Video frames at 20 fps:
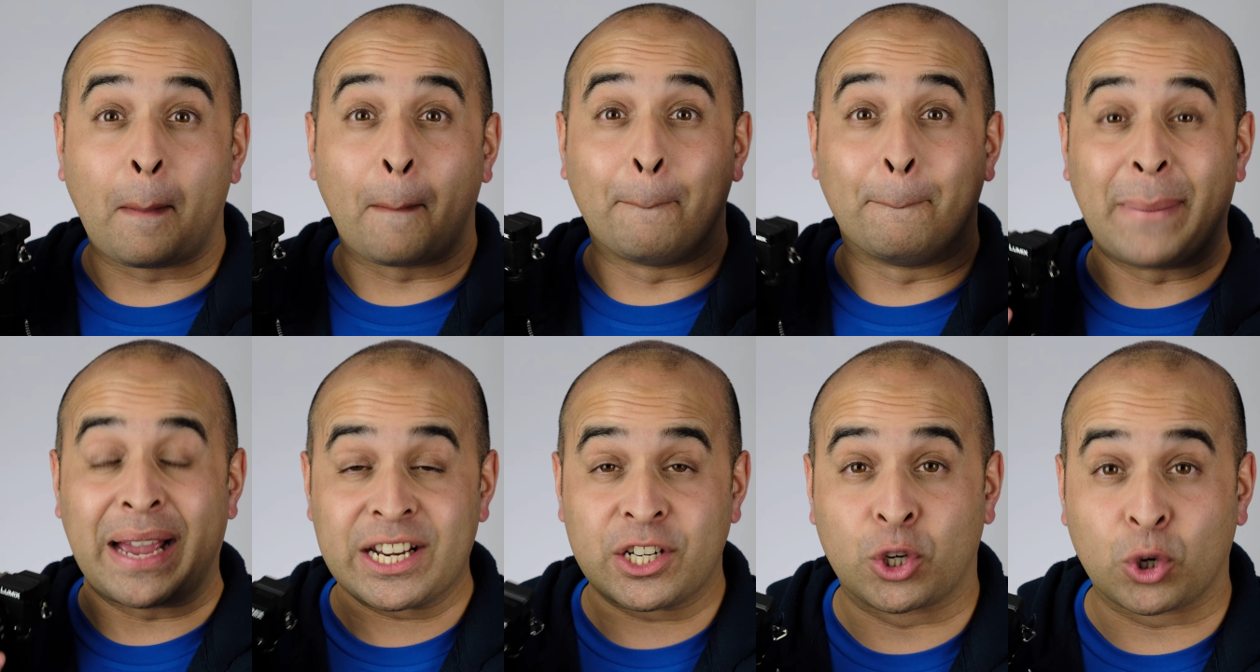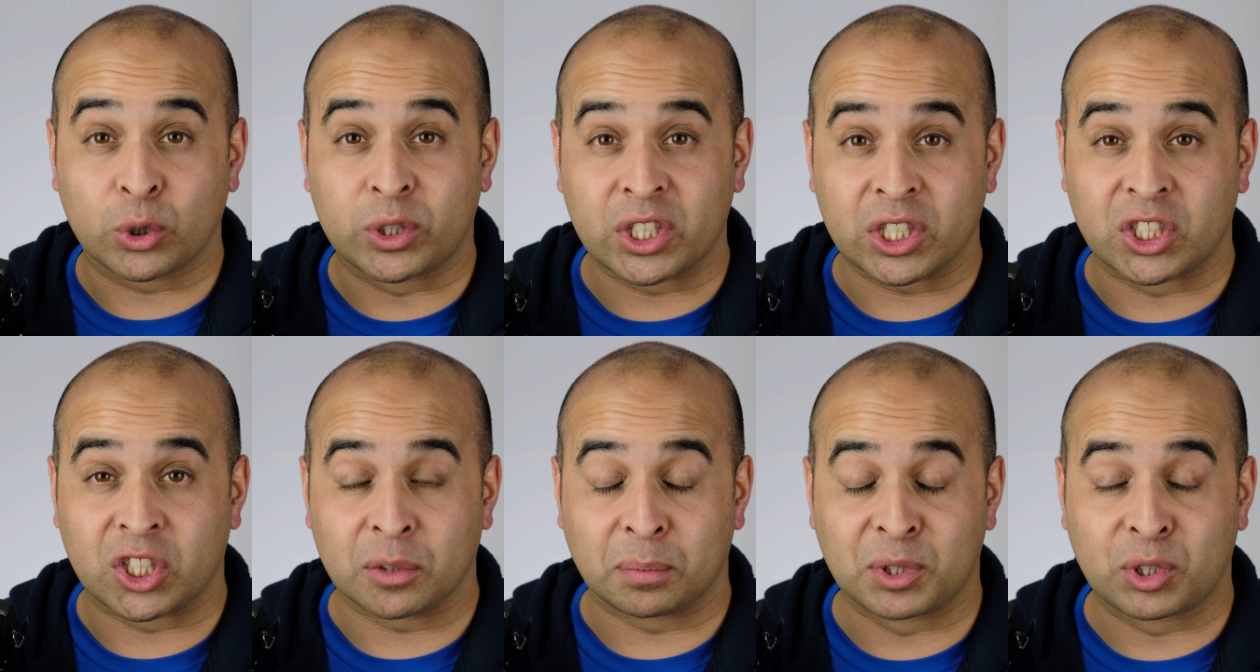Make sure to
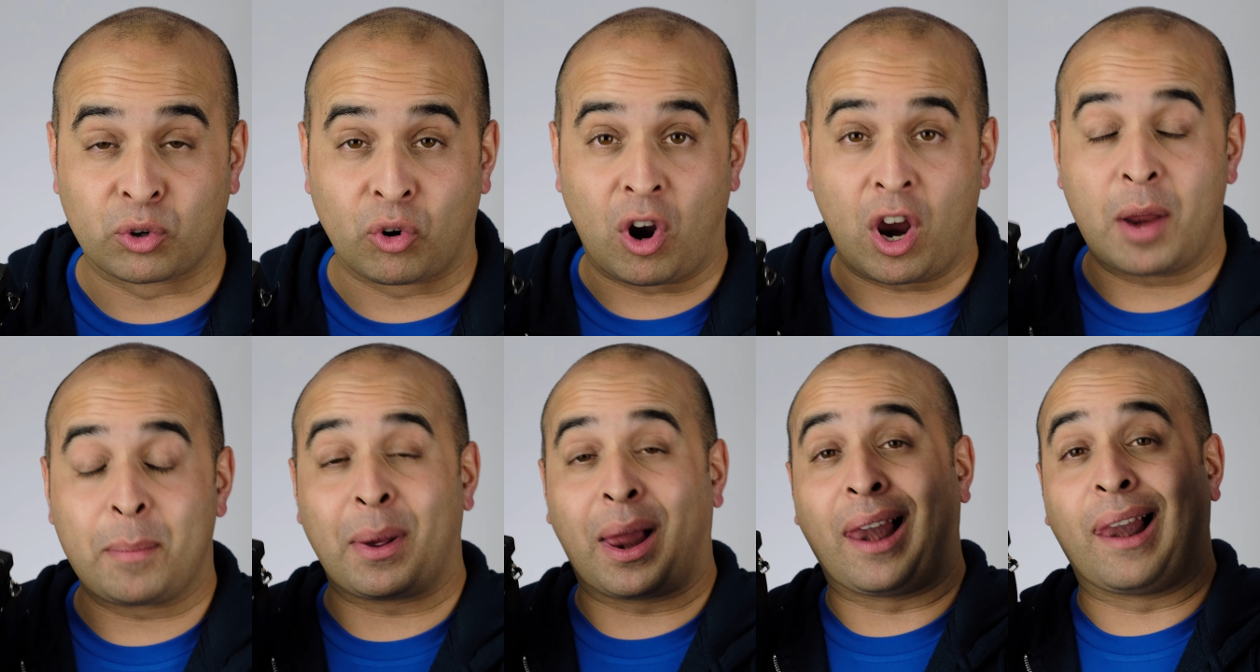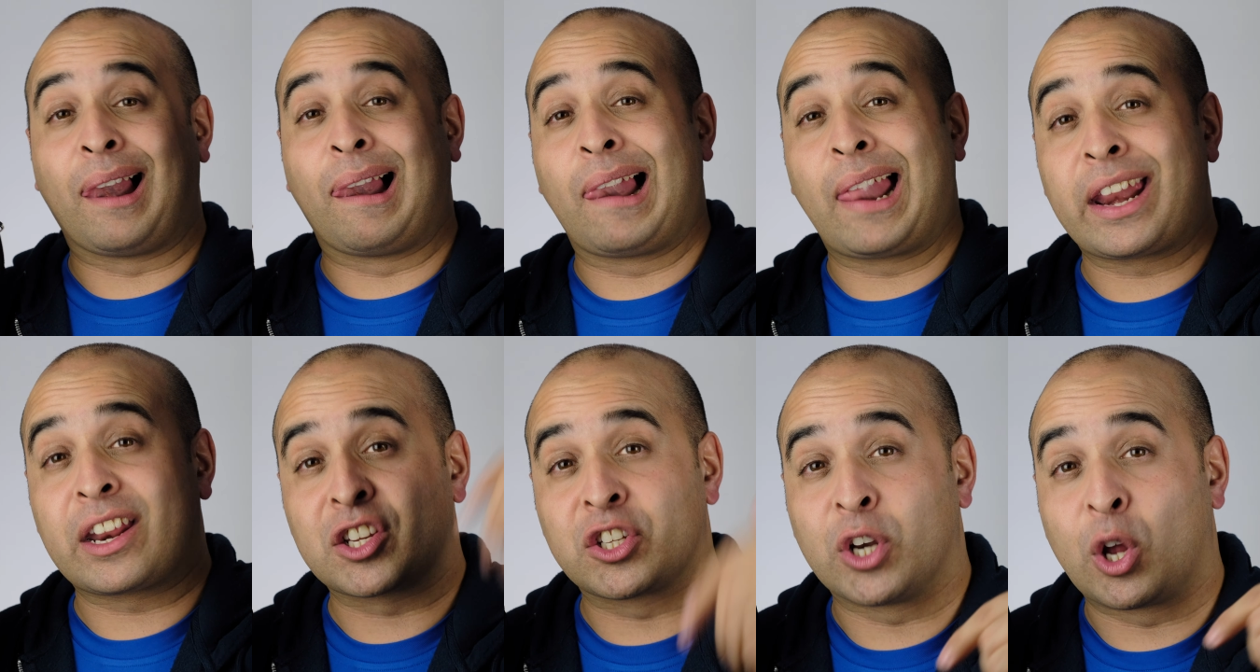subscribe.
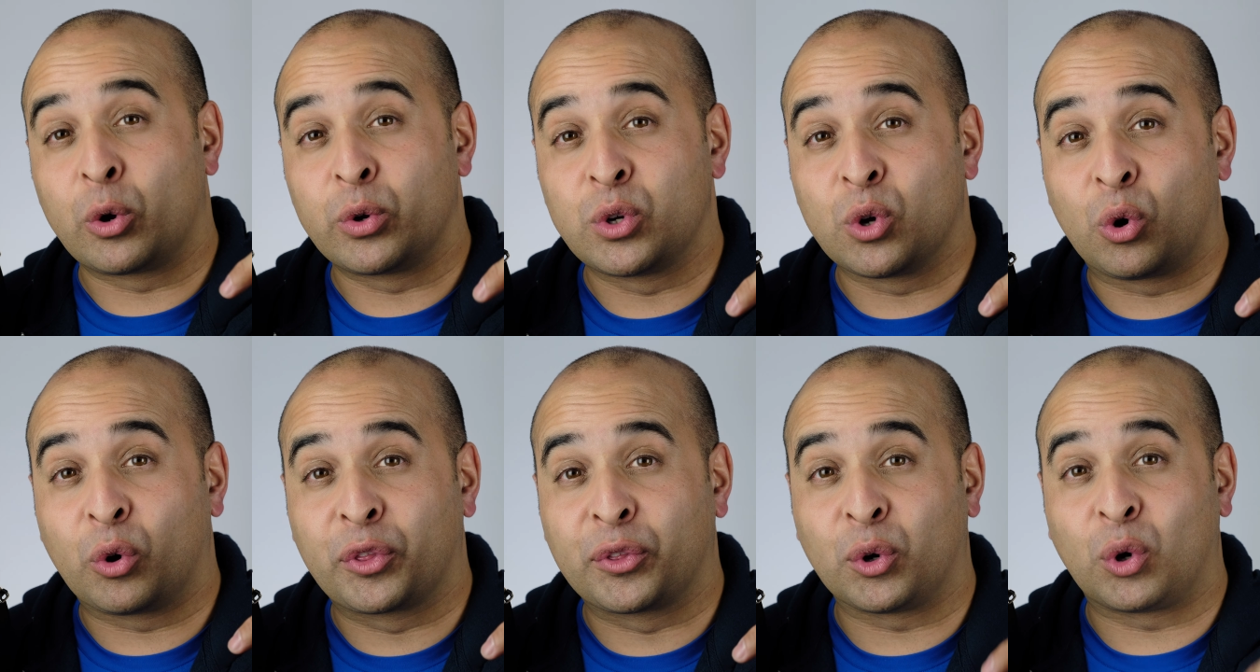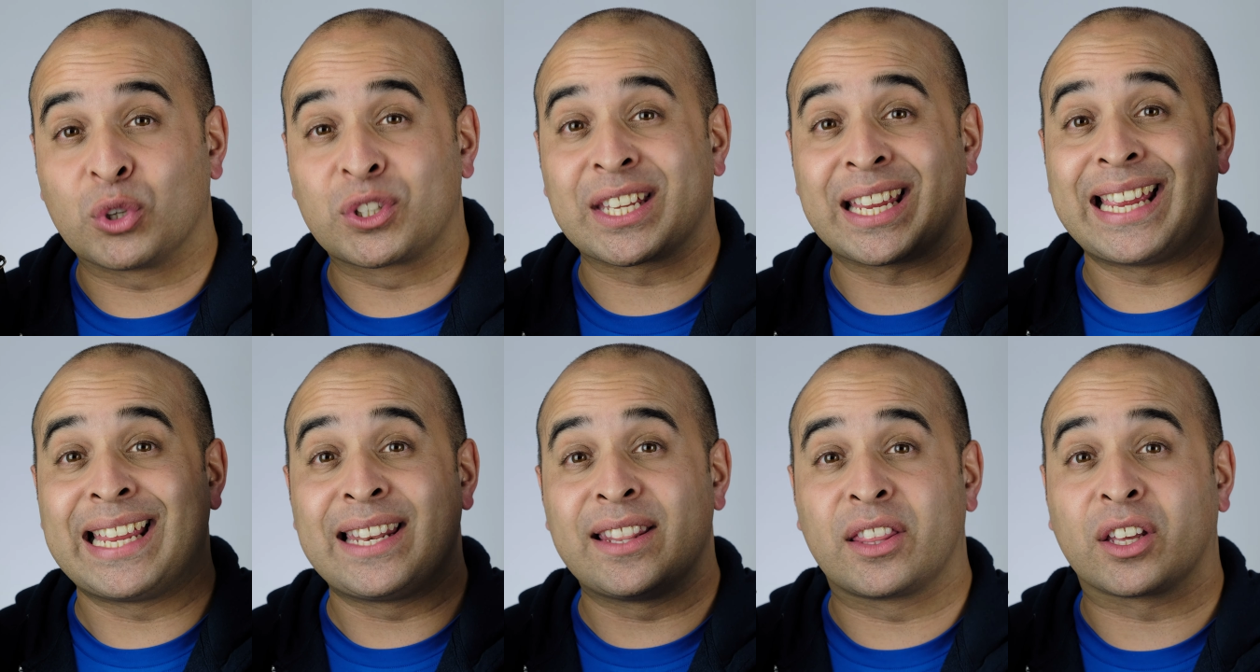Let us know your thoughts
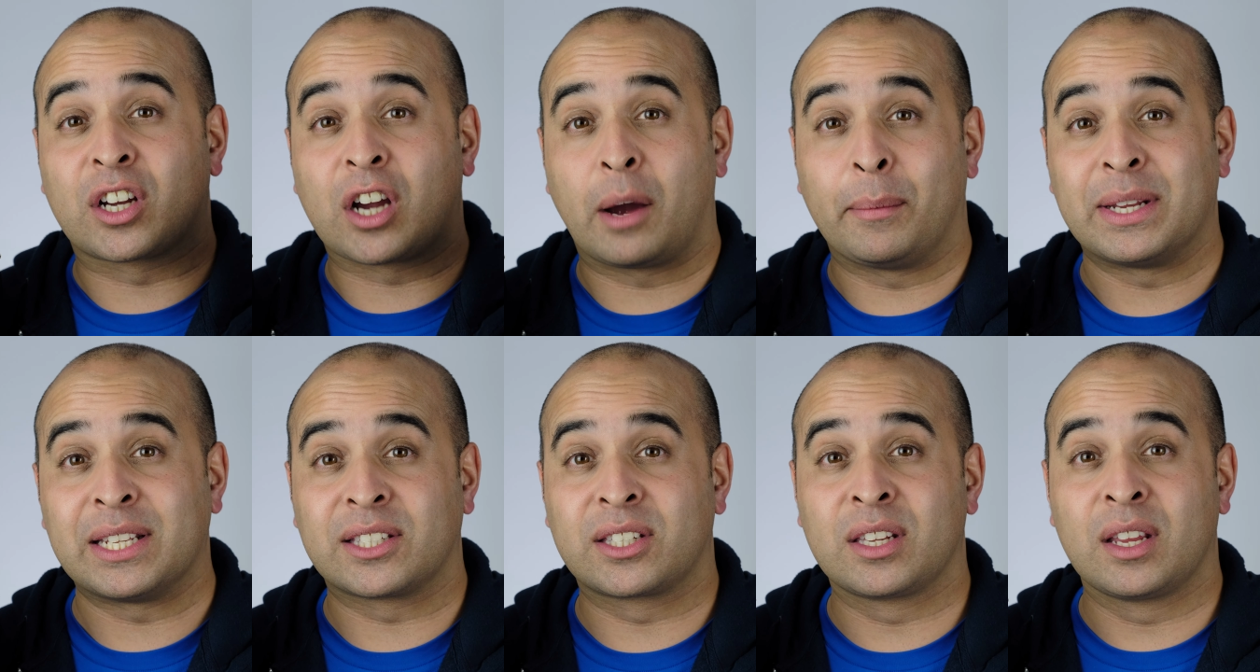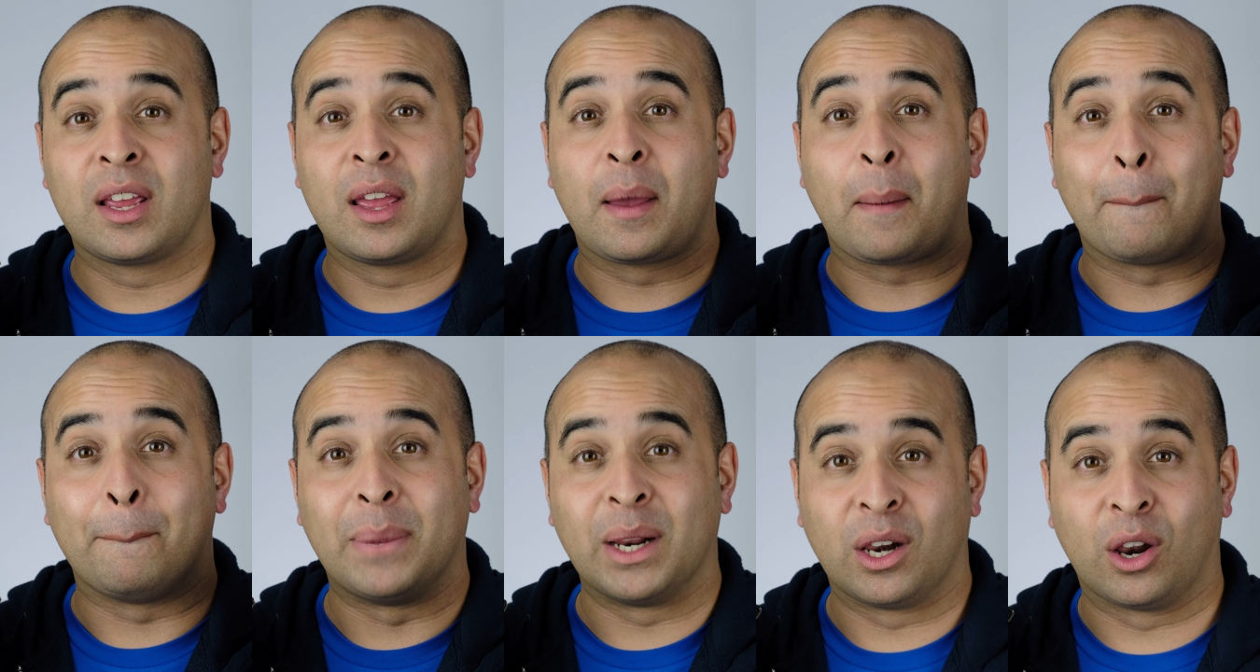in the comments
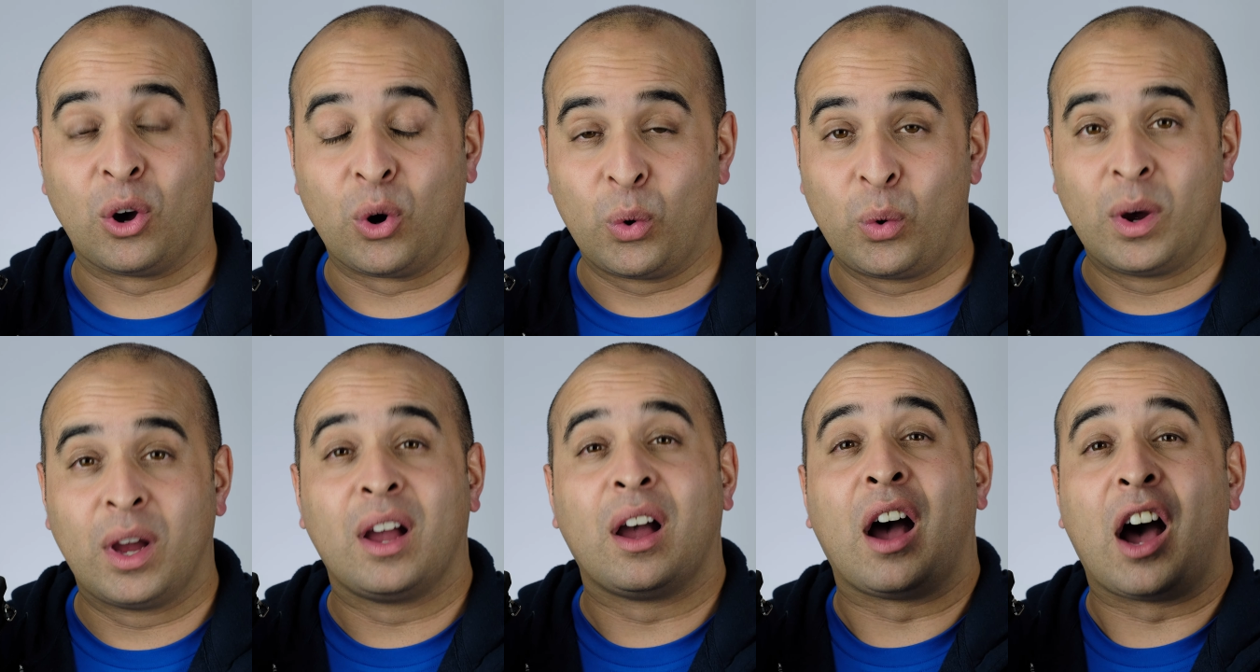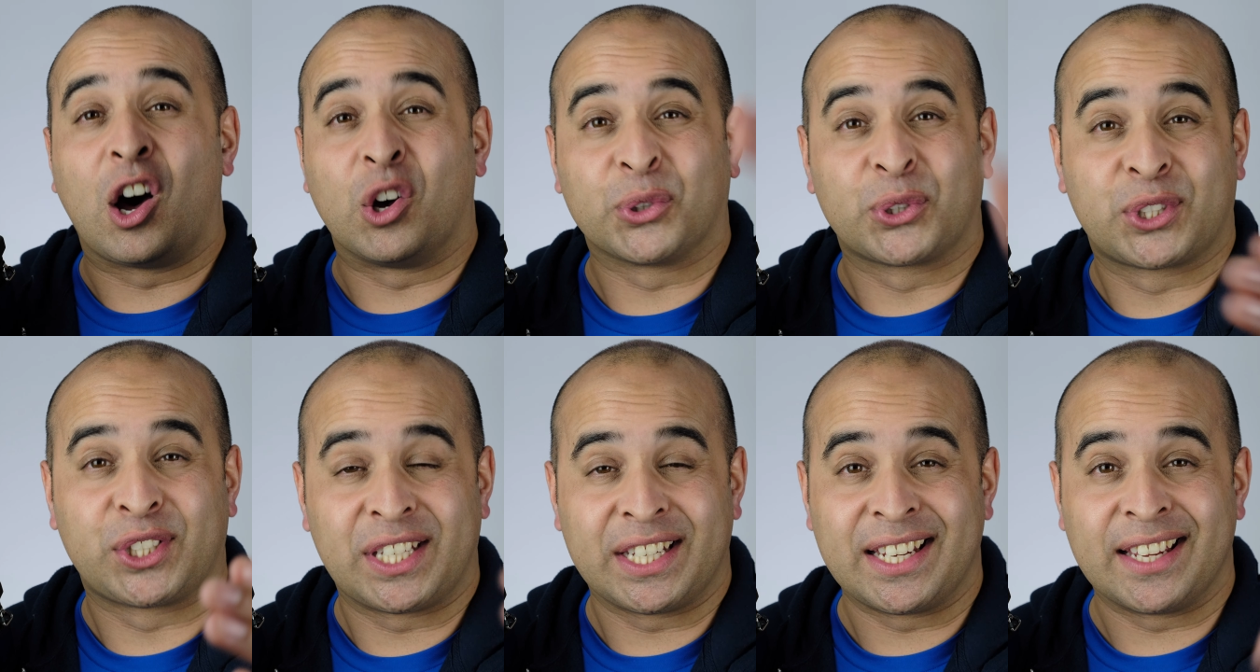below. I'll
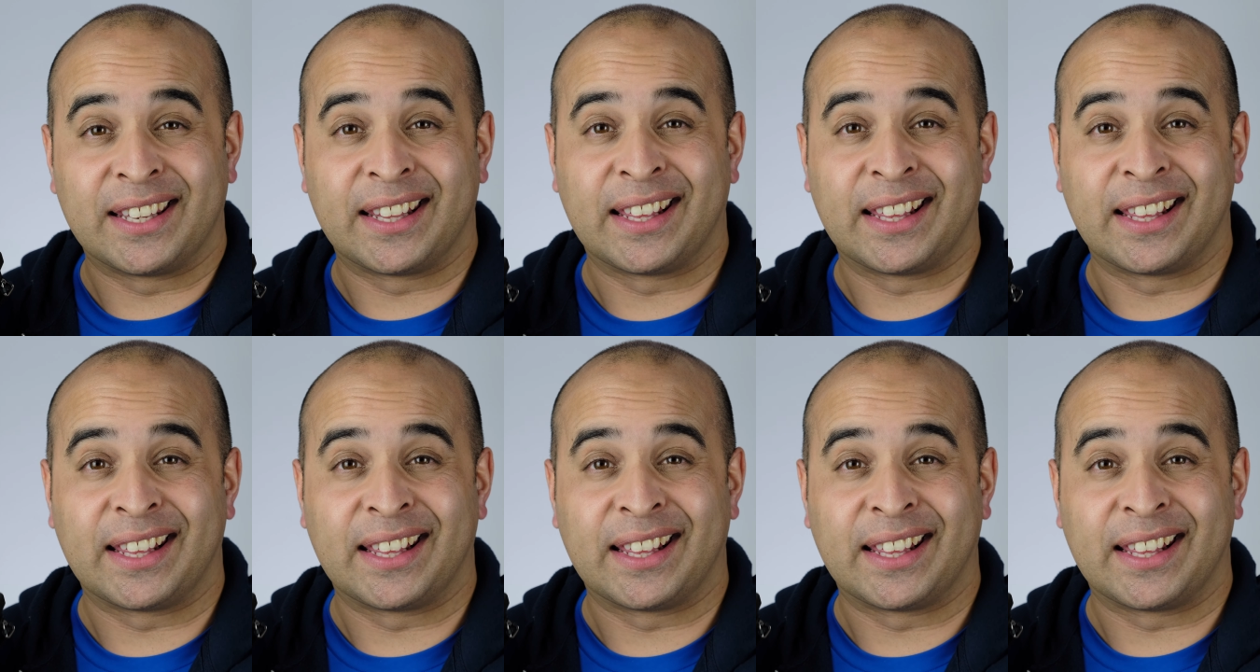see you